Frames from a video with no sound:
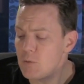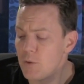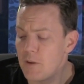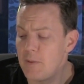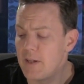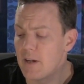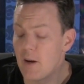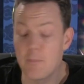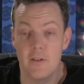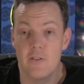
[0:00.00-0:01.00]
with it being a
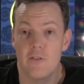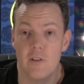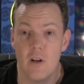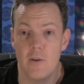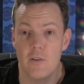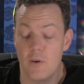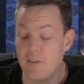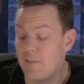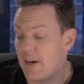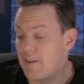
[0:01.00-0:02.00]
couple inches low at
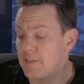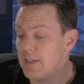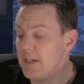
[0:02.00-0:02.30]
25.